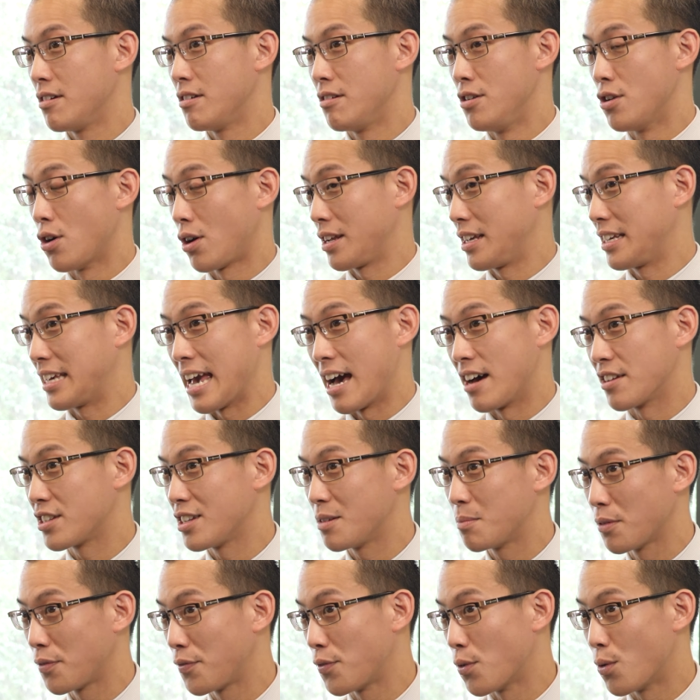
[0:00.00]
not
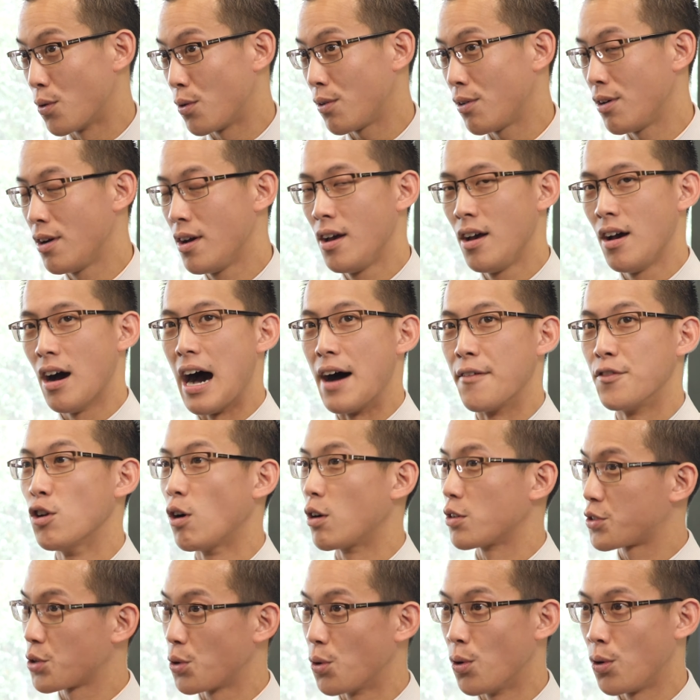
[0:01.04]
encountered before, I've
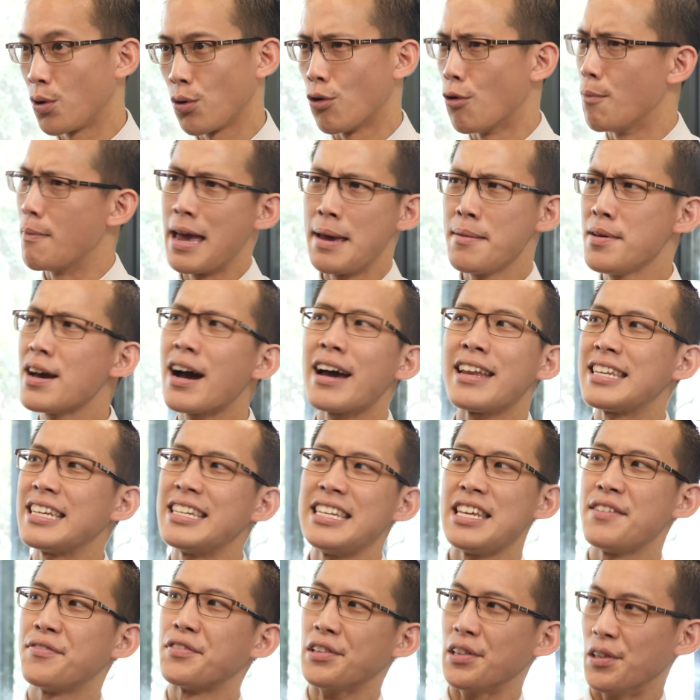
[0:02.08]
not taught, or maybe I
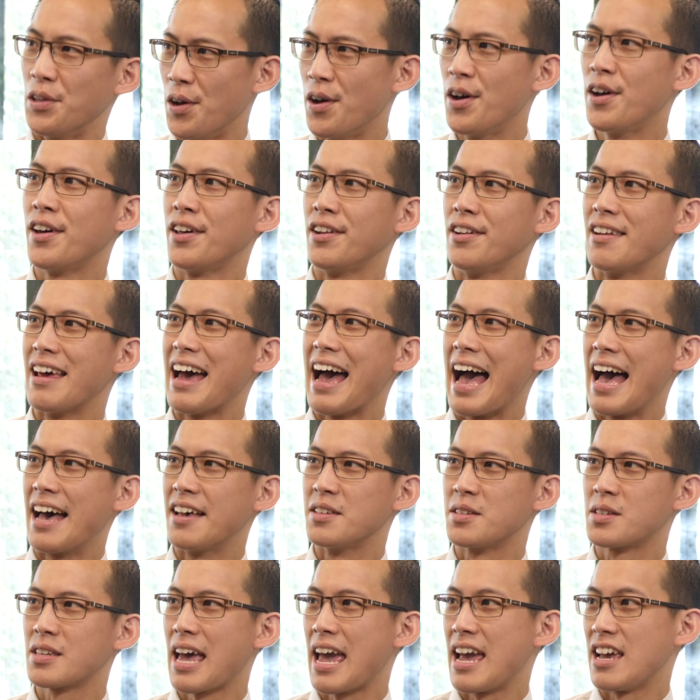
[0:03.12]
didn't even learn
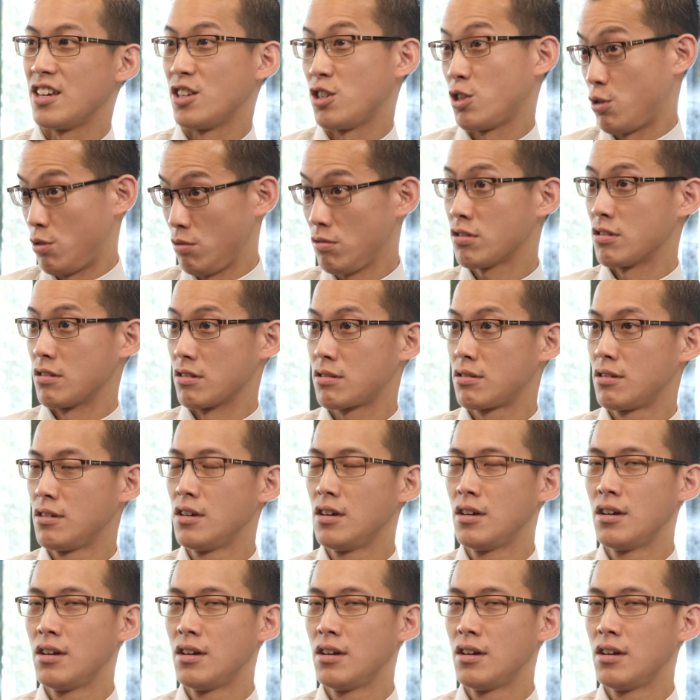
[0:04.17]
as a student.